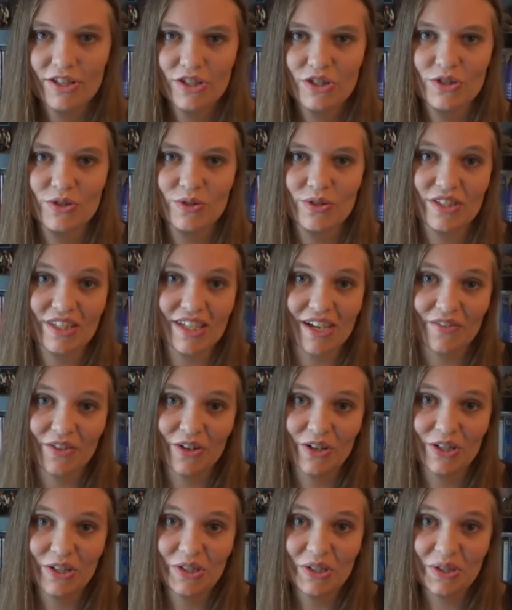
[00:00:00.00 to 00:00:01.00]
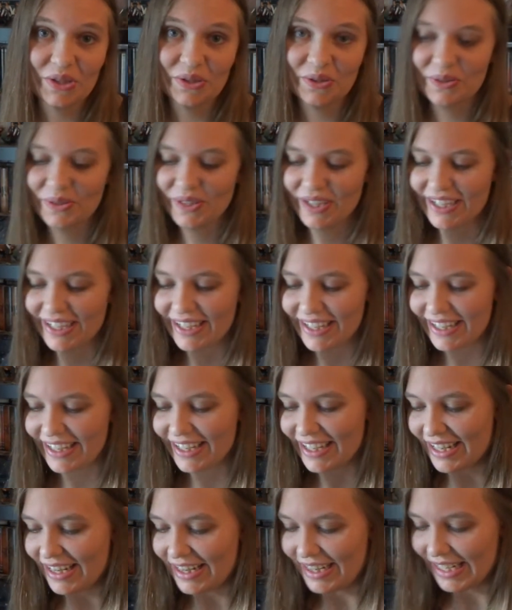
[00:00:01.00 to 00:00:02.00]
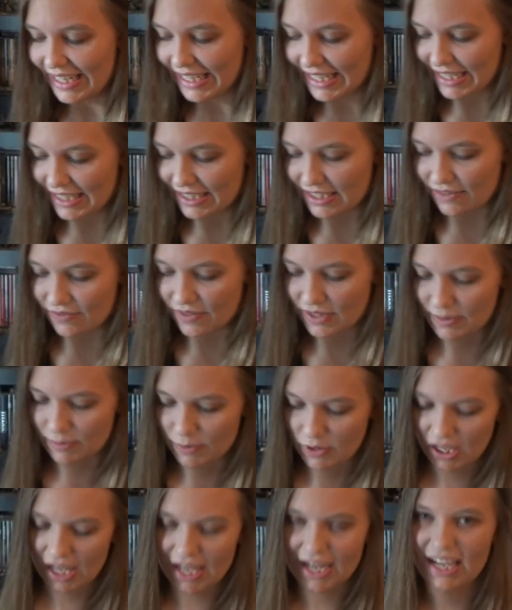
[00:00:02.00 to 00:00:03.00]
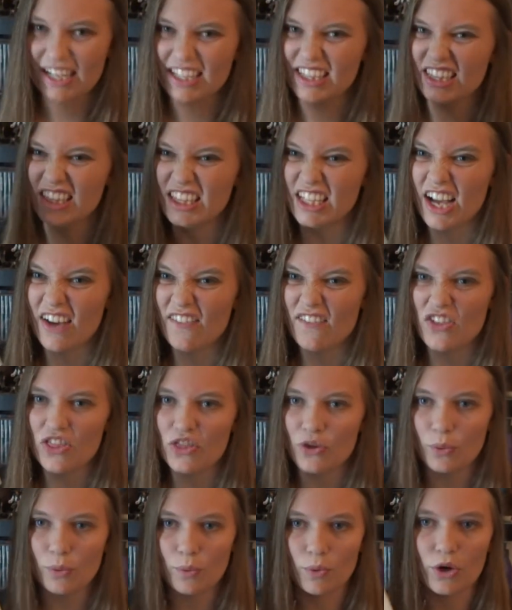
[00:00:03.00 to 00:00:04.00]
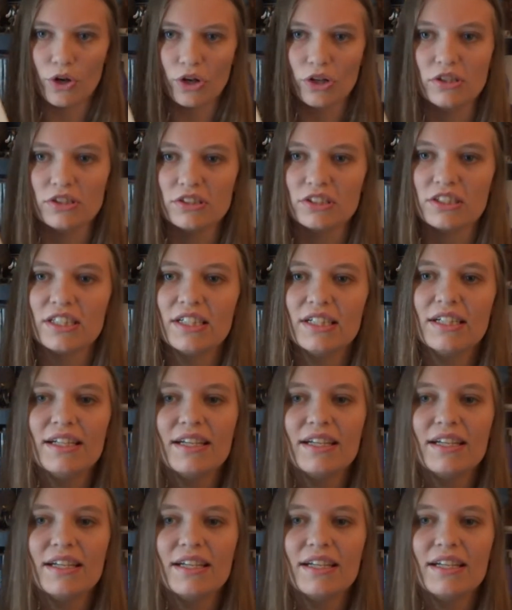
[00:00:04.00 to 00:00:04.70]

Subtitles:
discover new likings of this book. And I love the world.